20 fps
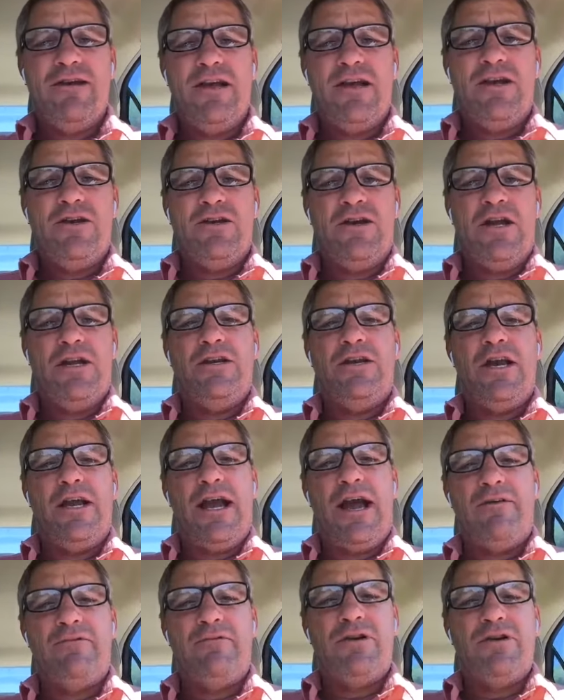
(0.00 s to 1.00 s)
You need to
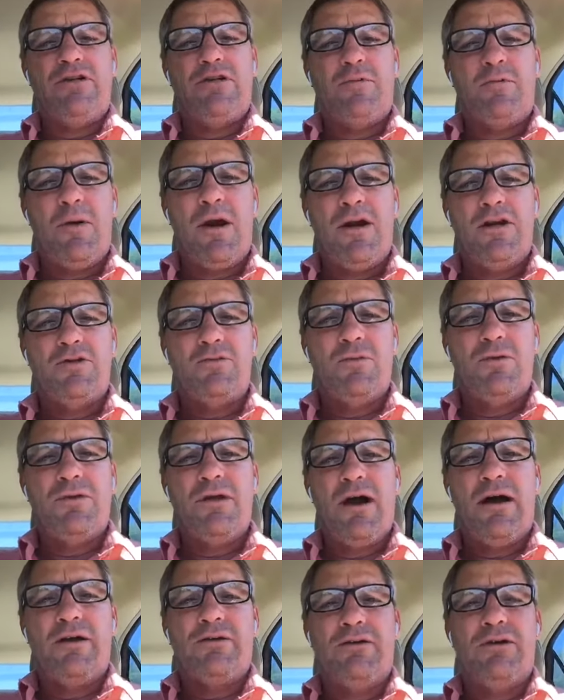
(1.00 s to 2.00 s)
have an experience with
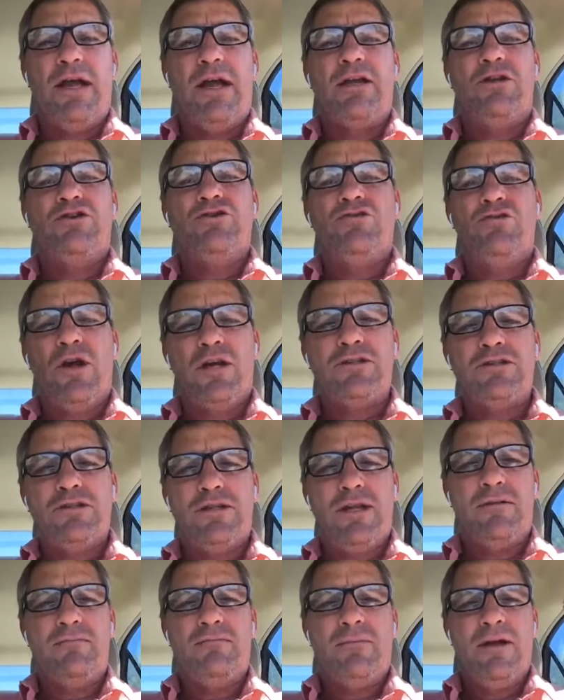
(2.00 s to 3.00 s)
God today.
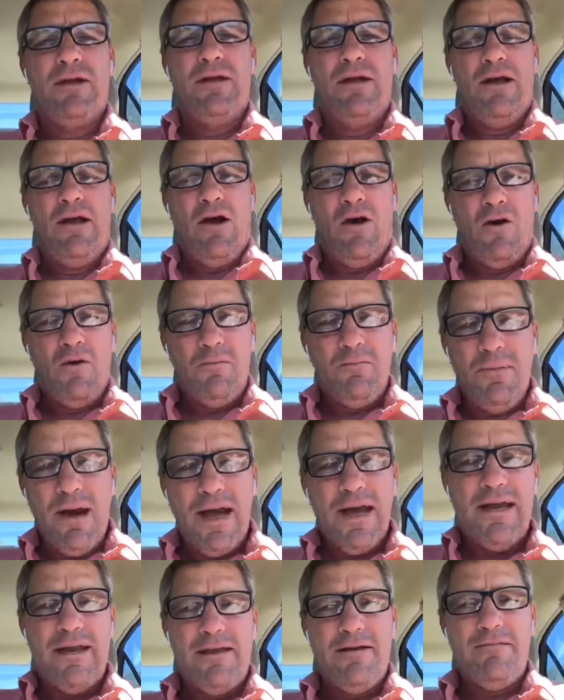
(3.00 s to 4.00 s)
Trust Him,
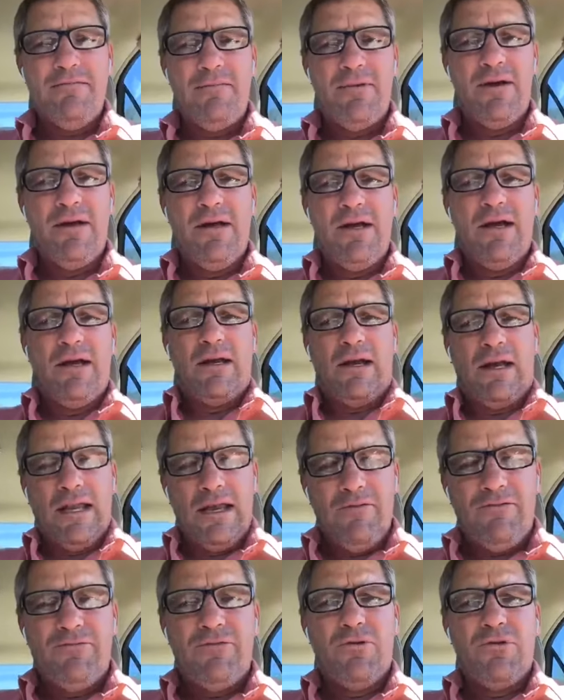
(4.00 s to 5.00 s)
obey Him,
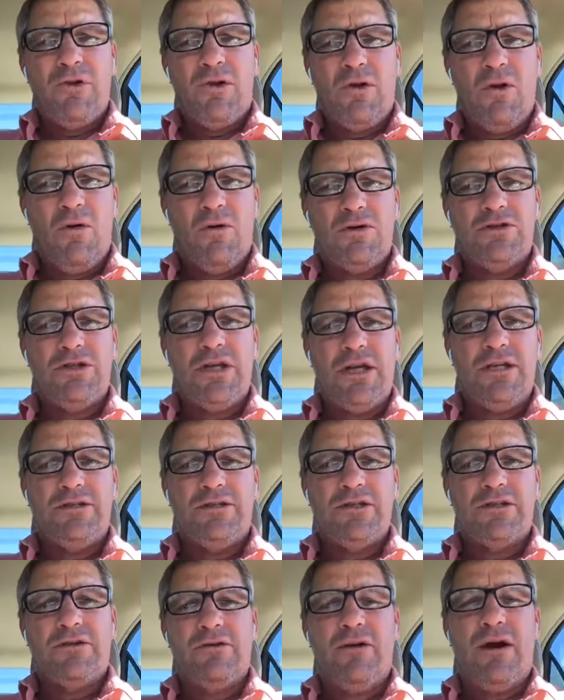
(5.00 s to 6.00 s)
live for the Lord
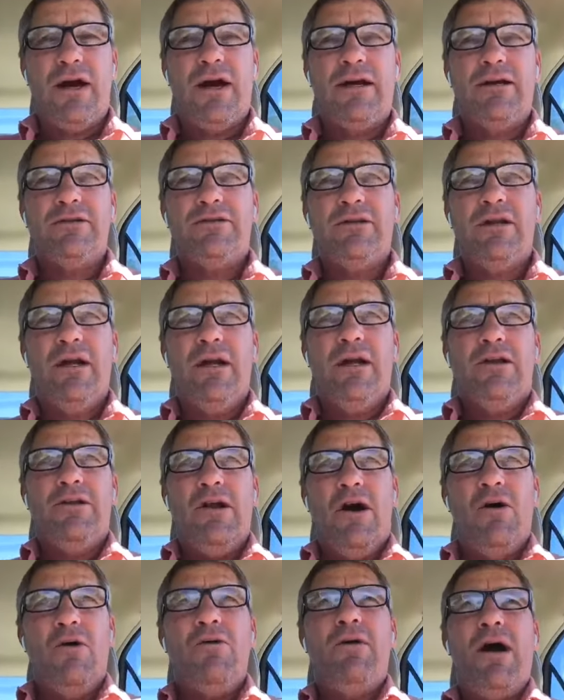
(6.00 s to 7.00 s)
Jesus Christ.
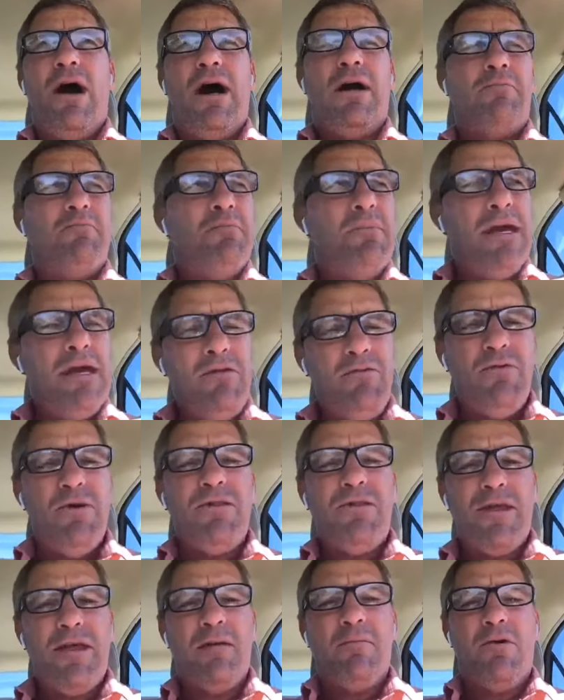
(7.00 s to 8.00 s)
Know God, meet
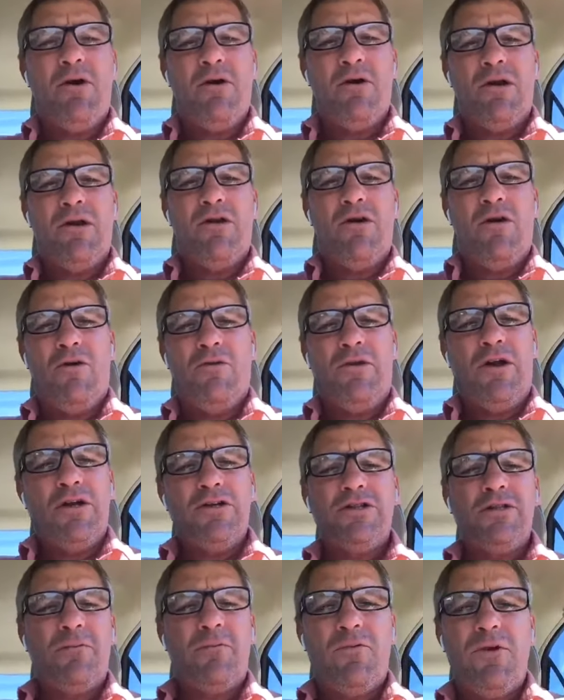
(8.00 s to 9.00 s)
with Him early on.
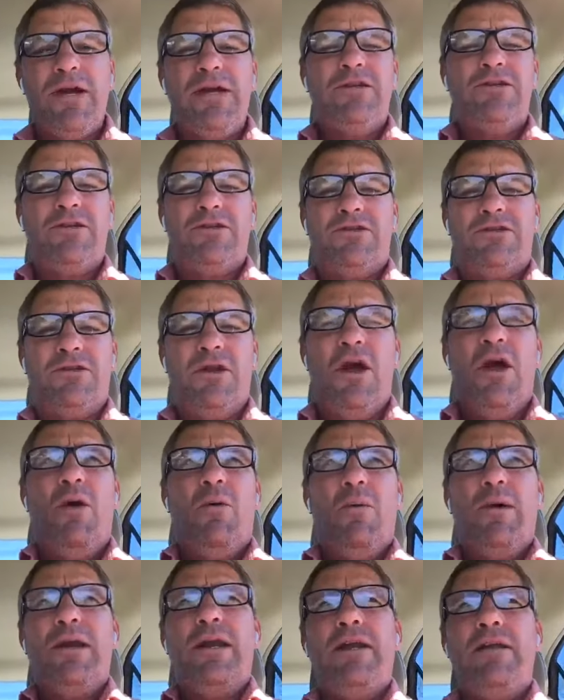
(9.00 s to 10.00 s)
There's some reasons
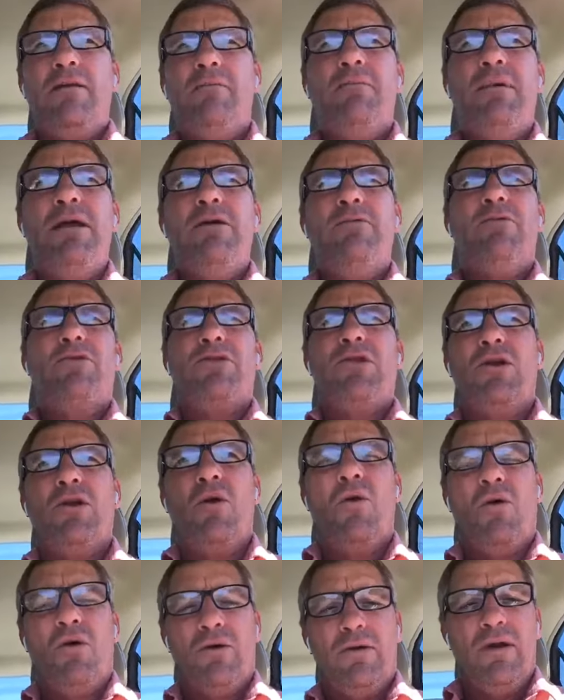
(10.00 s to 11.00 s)
we need to meet with the
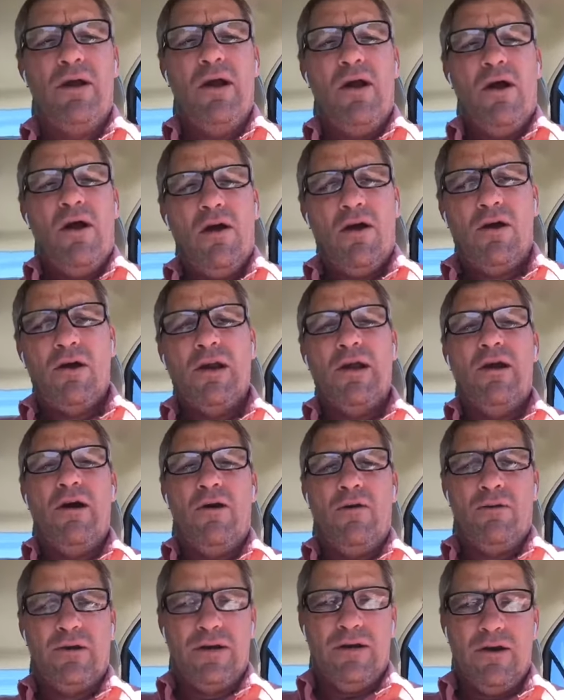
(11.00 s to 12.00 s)
Lord early
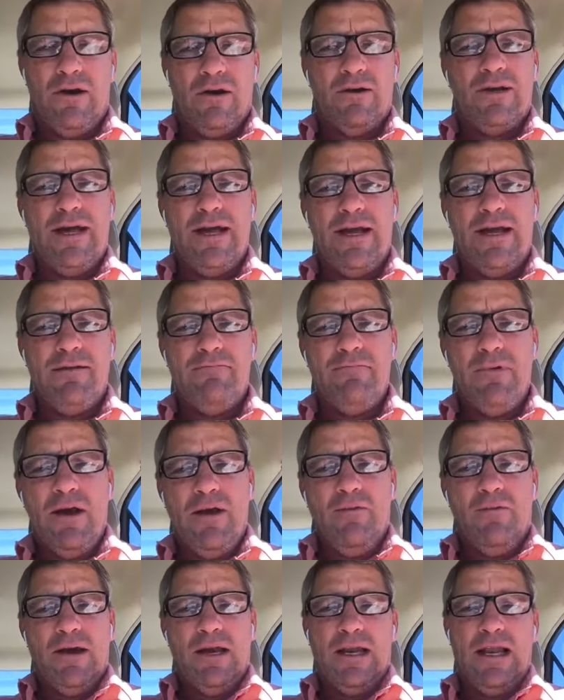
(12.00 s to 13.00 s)
on in our day.
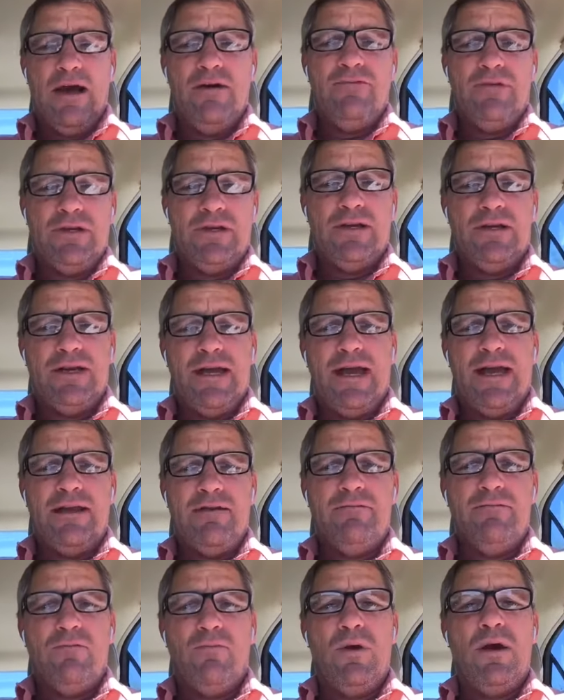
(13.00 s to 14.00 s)
We love you today.